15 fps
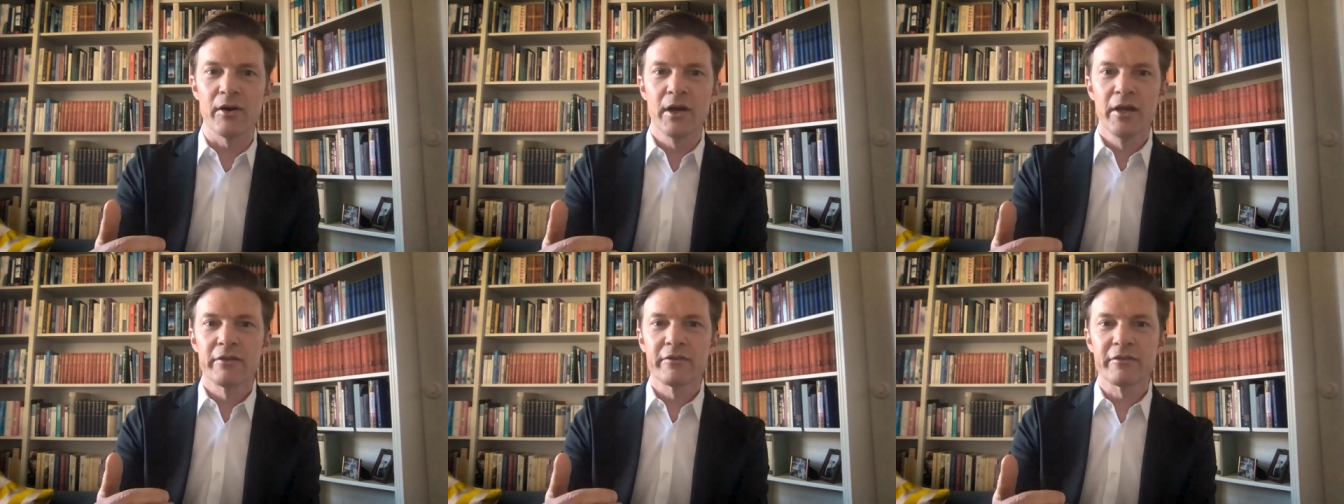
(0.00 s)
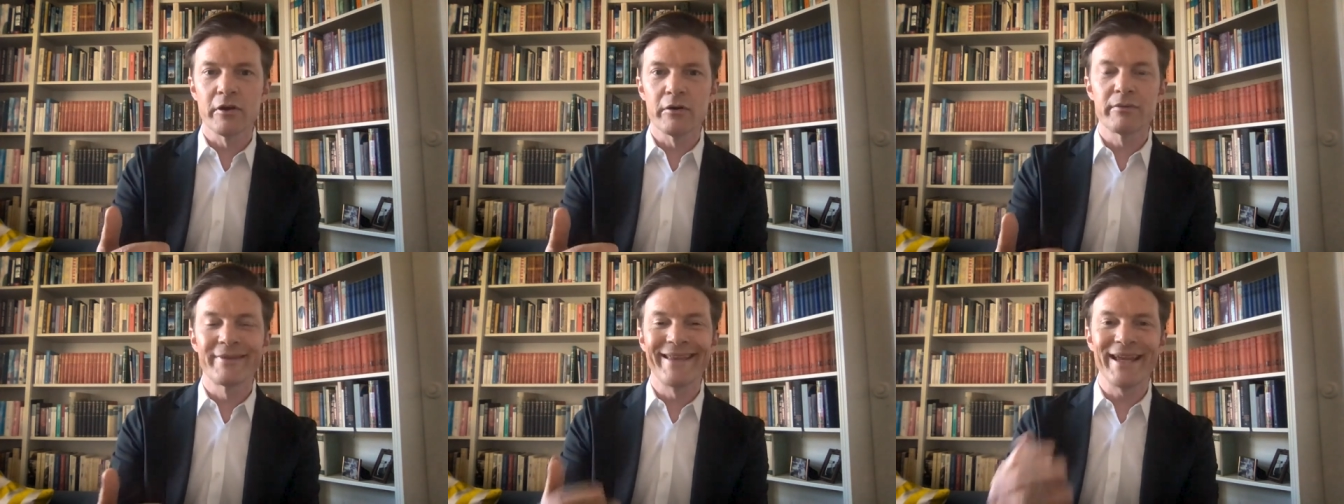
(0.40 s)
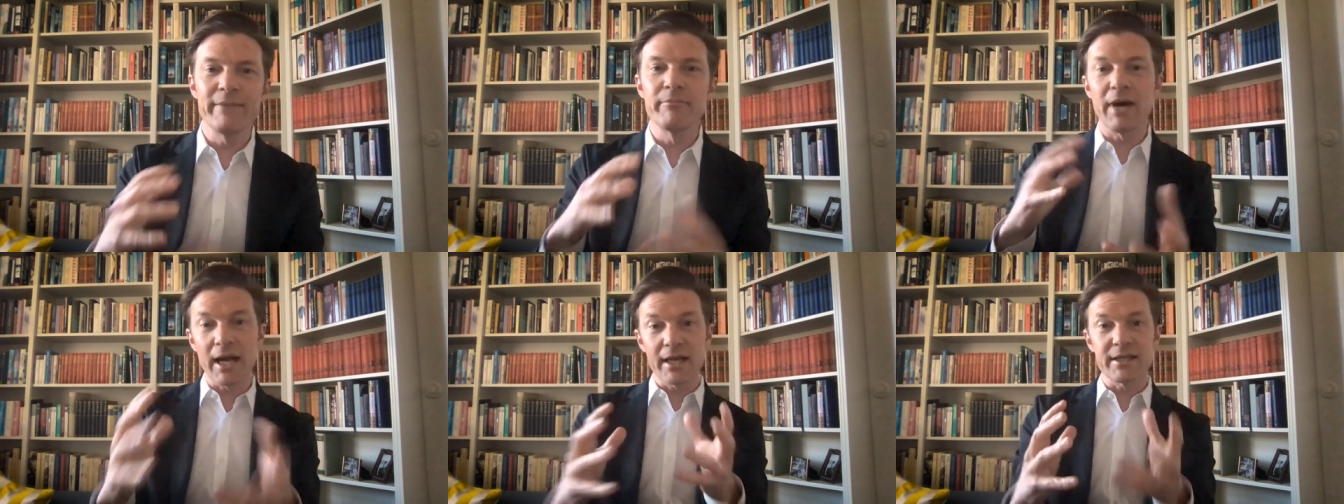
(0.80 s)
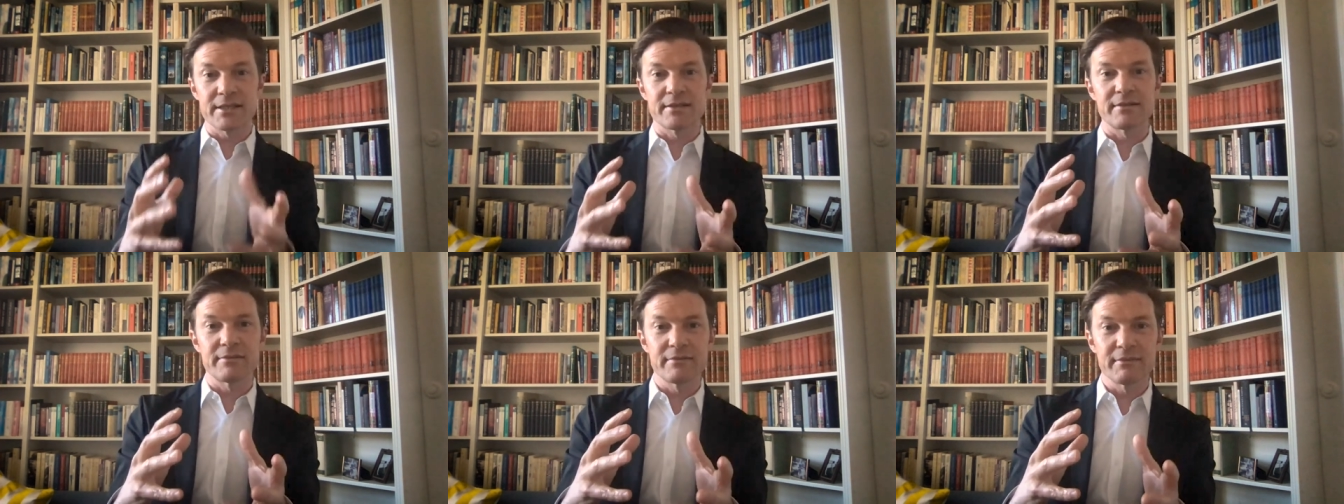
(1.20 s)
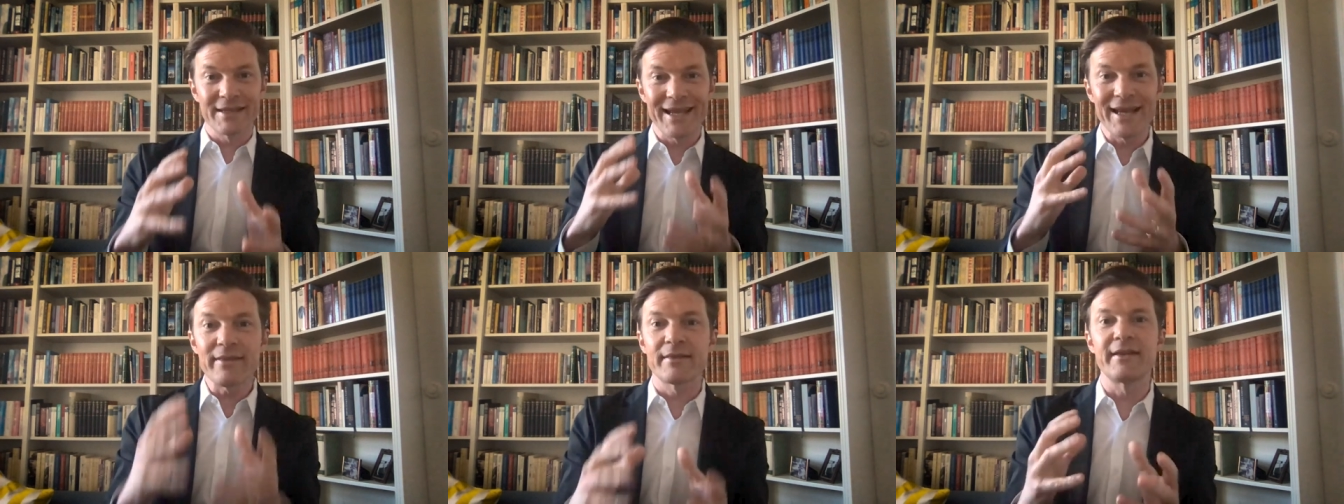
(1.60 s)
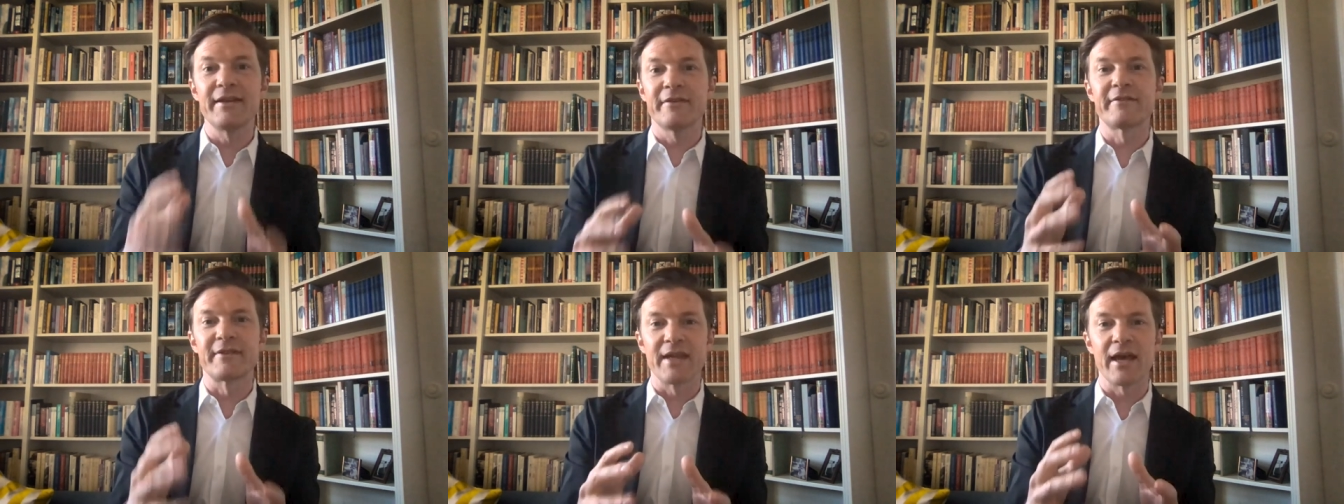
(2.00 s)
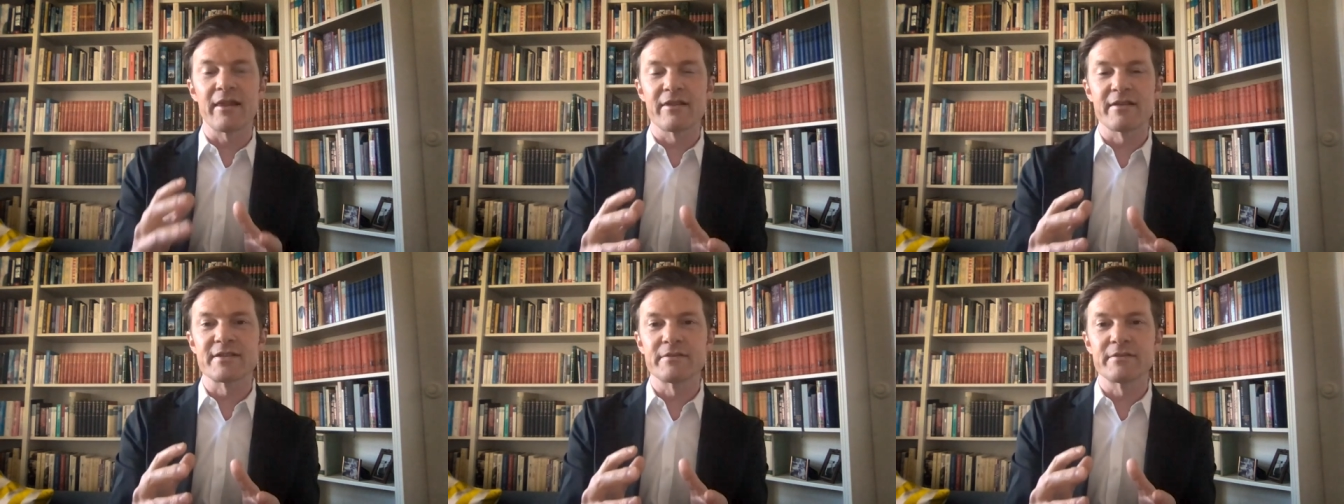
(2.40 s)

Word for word: So they might get these deaths,